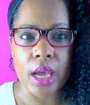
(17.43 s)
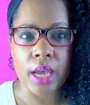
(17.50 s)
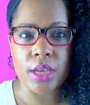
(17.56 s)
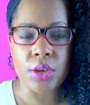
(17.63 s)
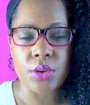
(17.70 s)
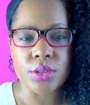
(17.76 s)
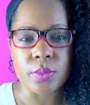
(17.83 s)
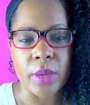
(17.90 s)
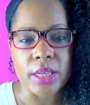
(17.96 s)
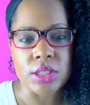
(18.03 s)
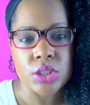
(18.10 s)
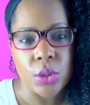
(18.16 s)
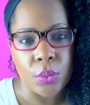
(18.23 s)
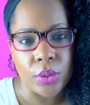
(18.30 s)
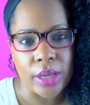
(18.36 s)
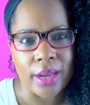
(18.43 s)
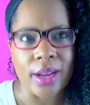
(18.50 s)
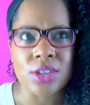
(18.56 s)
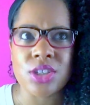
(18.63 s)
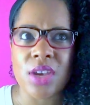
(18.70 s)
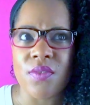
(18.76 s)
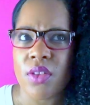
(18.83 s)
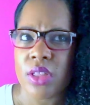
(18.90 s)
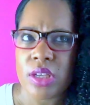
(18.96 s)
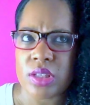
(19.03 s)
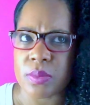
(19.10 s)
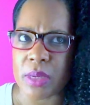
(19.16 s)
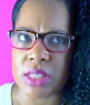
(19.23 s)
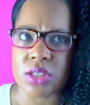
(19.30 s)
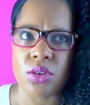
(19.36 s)
I use my Sony, and actually I've only
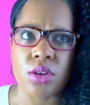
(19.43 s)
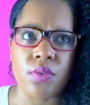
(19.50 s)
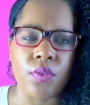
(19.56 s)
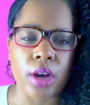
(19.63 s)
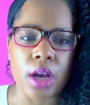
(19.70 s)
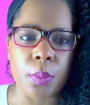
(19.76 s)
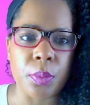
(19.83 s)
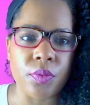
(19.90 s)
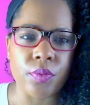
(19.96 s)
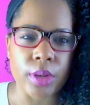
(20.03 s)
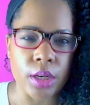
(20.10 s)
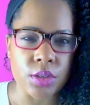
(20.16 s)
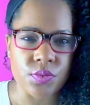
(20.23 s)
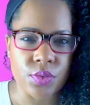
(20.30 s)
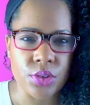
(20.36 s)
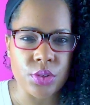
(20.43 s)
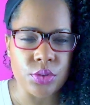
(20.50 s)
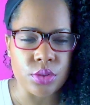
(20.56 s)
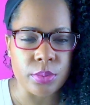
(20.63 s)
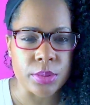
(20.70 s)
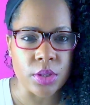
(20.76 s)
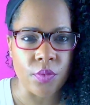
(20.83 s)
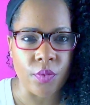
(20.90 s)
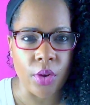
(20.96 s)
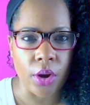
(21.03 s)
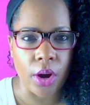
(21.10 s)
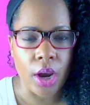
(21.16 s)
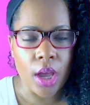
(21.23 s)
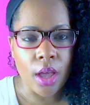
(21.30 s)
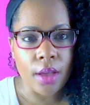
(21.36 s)
used my Sony for a couple videos for YouTube so
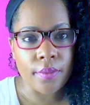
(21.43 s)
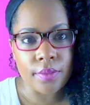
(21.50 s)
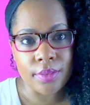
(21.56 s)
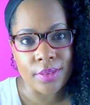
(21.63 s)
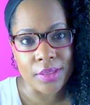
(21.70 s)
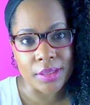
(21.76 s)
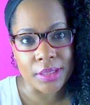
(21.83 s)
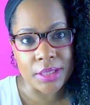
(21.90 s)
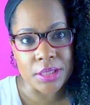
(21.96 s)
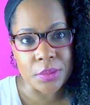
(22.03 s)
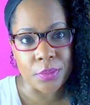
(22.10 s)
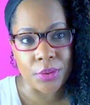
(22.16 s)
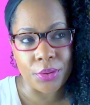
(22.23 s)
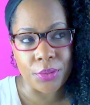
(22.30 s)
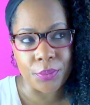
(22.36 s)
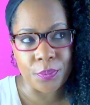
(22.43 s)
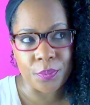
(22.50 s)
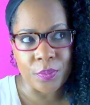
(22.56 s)
far. Then the lens broke.